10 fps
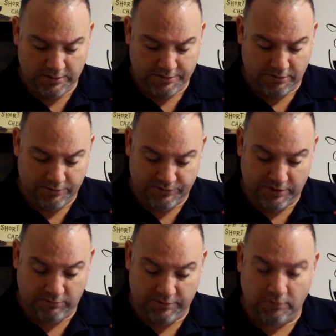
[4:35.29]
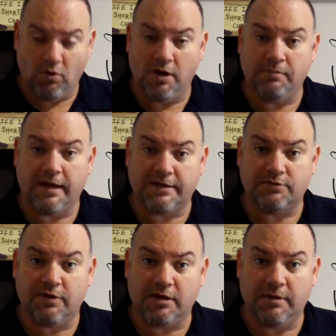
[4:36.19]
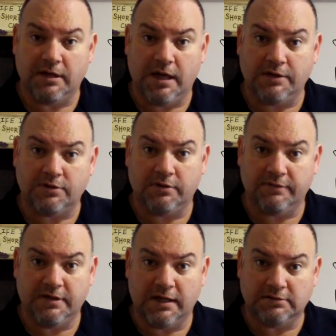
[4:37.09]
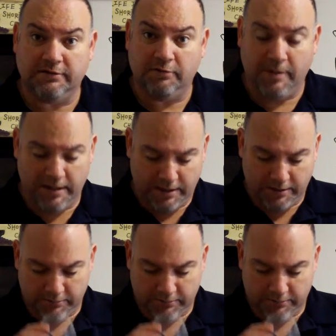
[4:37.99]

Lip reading: So I'll stick with the winemaker's recommendation of the duck liver pate.